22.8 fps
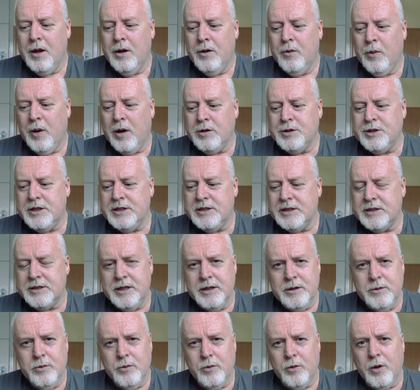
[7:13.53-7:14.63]
Well, Jesus
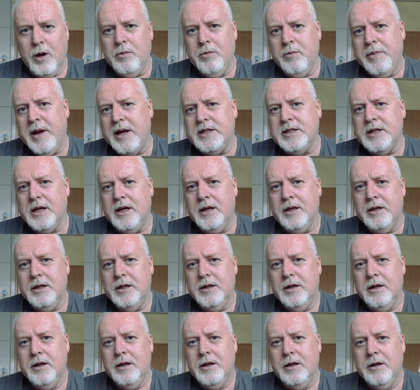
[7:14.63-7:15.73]
did one better
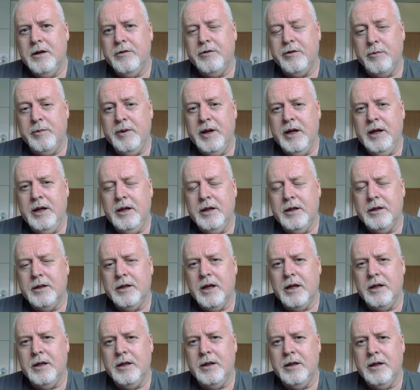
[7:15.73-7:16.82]
for me
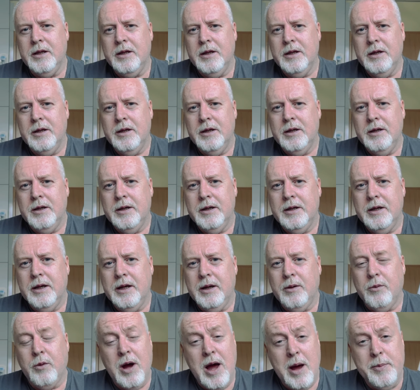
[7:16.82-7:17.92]
than
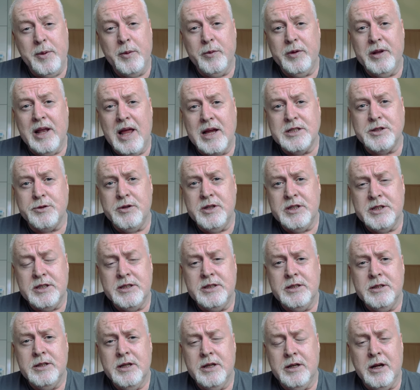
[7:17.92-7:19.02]
what happened with
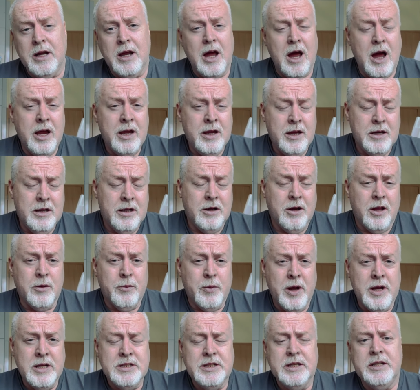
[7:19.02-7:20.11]
Lazarus. And in other
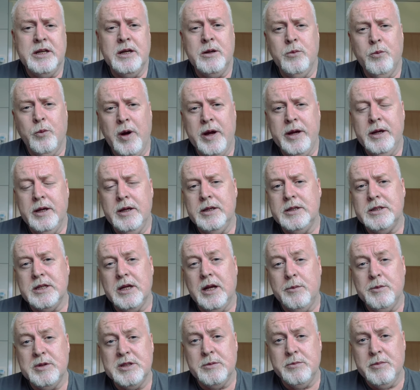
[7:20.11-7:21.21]
words, he didn't wait until I
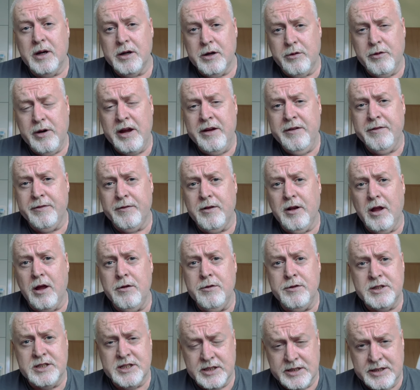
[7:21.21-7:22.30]
was in my grave
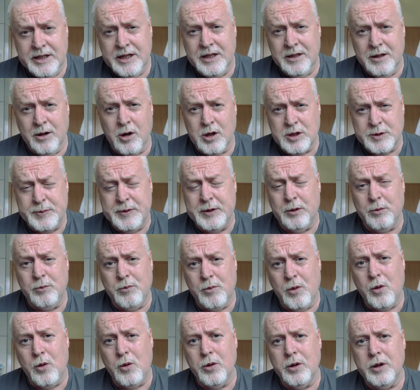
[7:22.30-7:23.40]
clothes sitting in the hospital
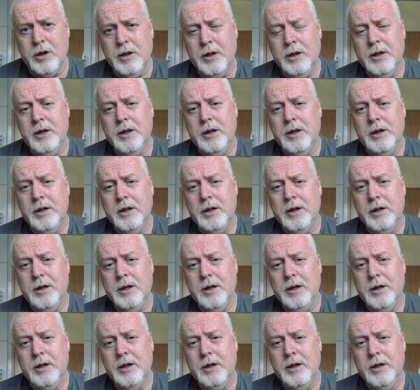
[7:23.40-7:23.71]
morgue.